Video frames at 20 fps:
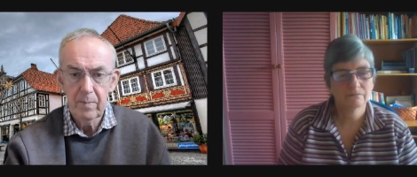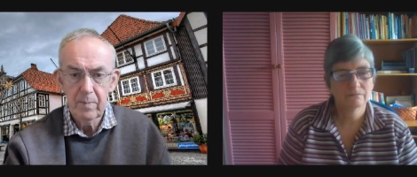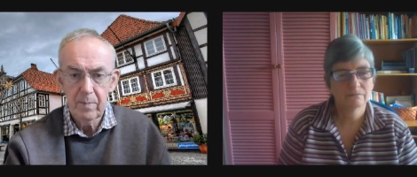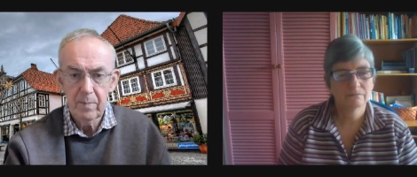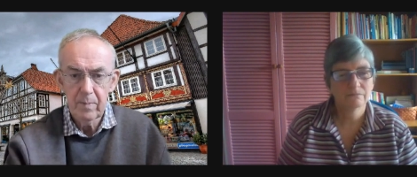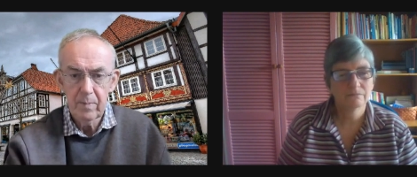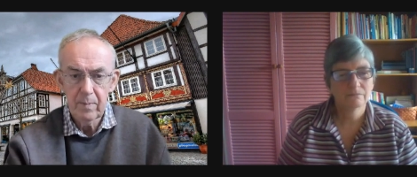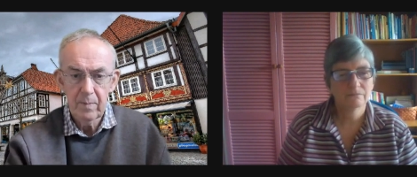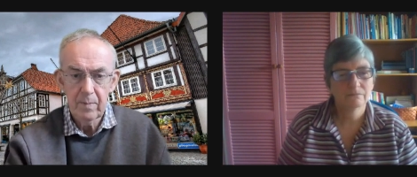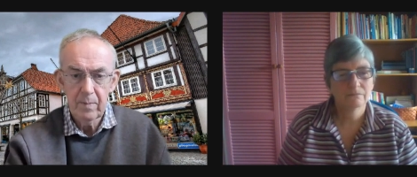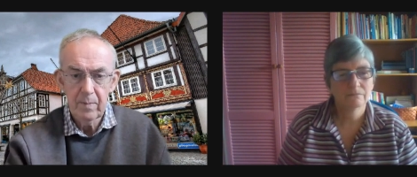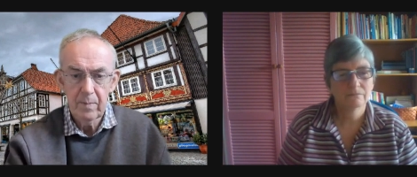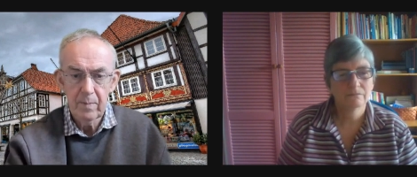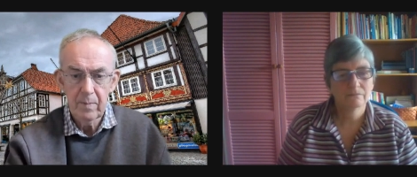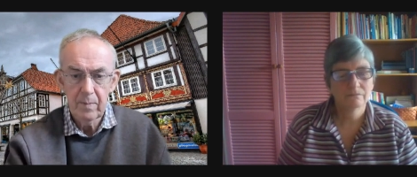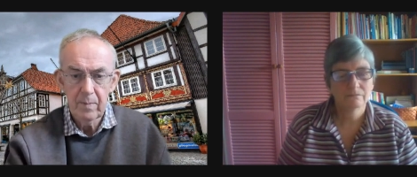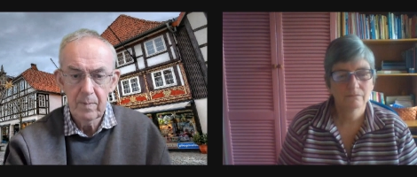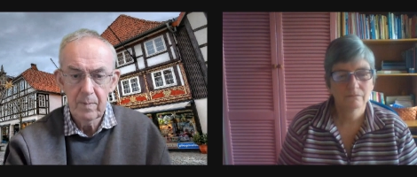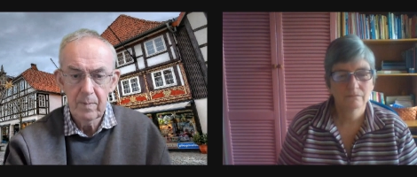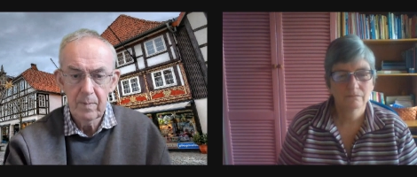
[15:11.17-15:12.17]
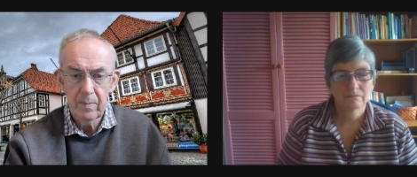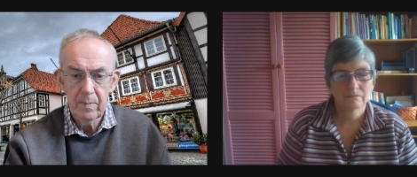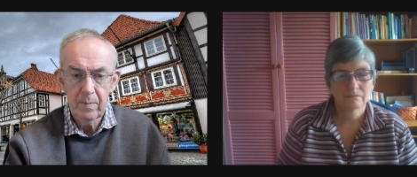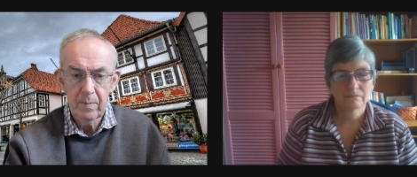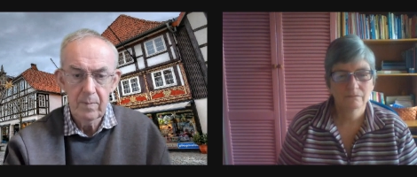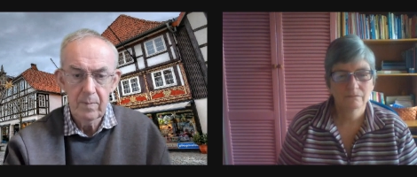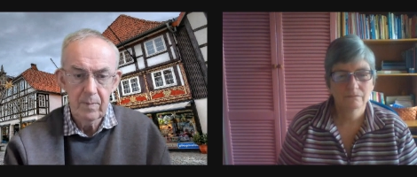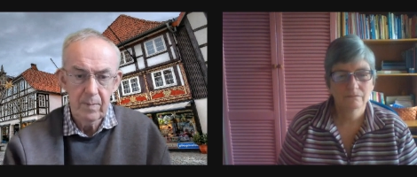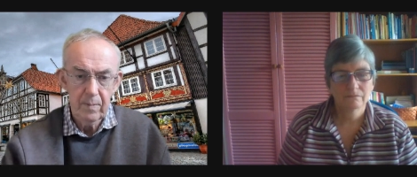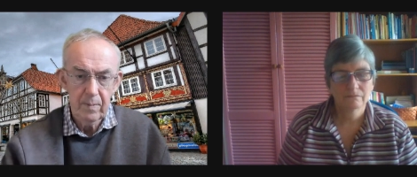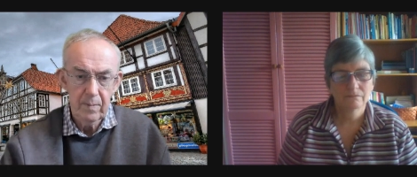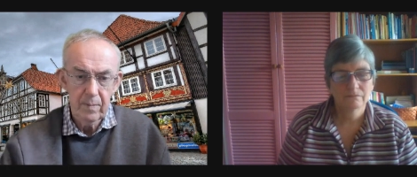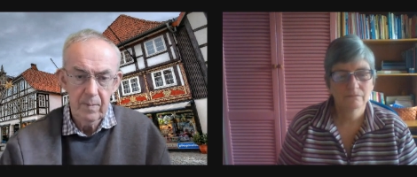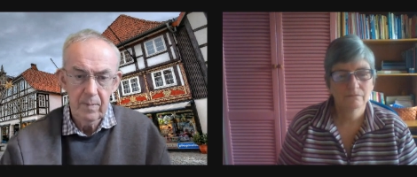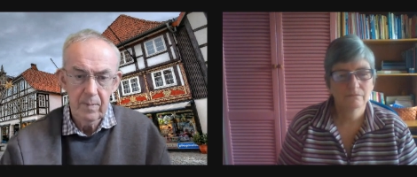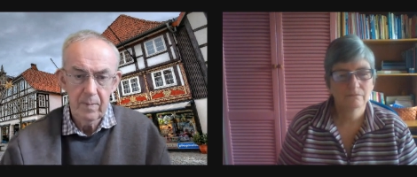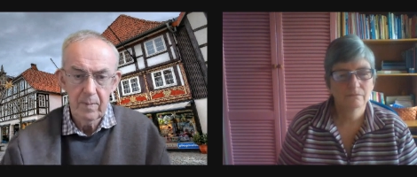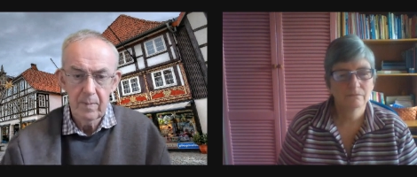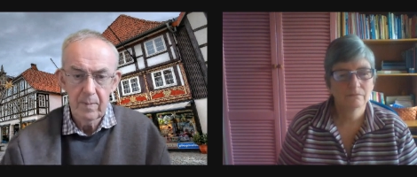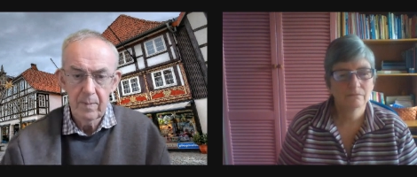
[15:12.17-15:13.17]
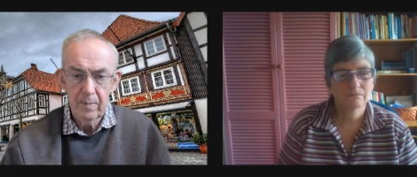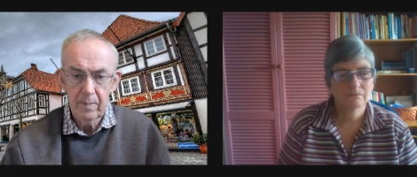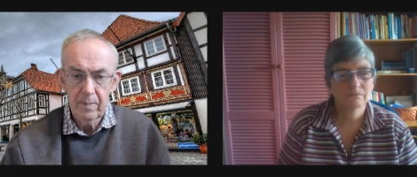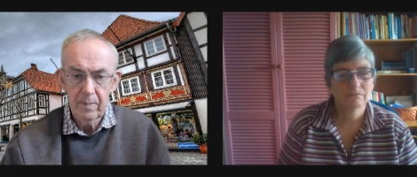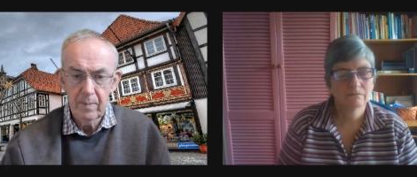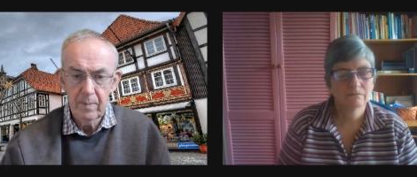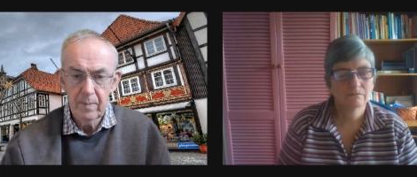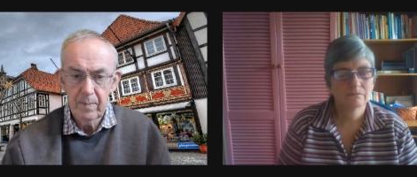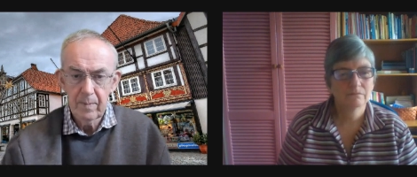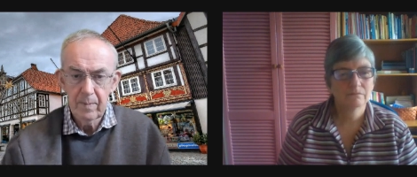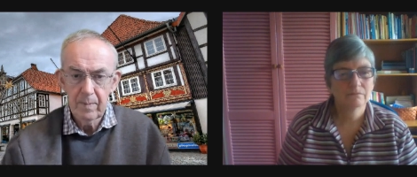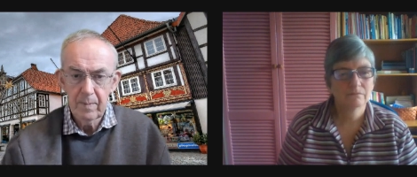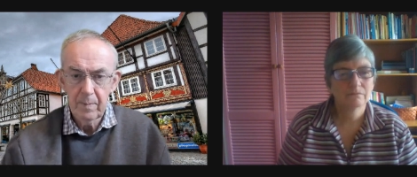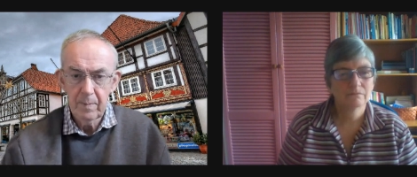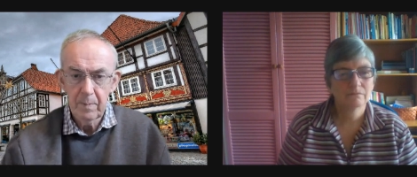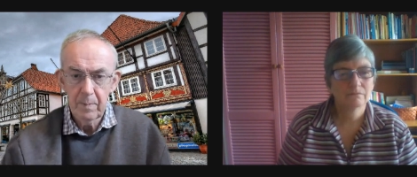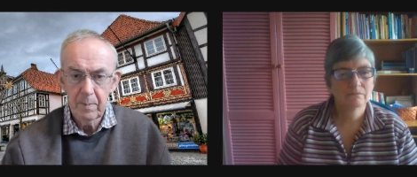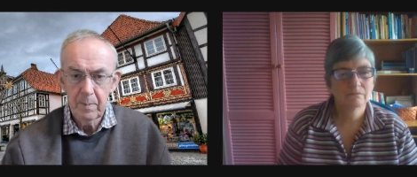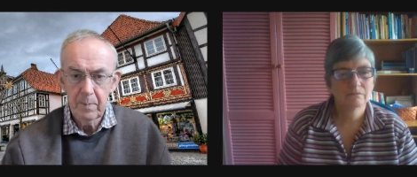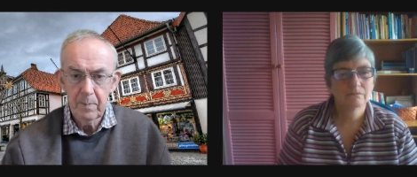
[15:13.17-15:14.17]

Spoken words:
Nobody speaks.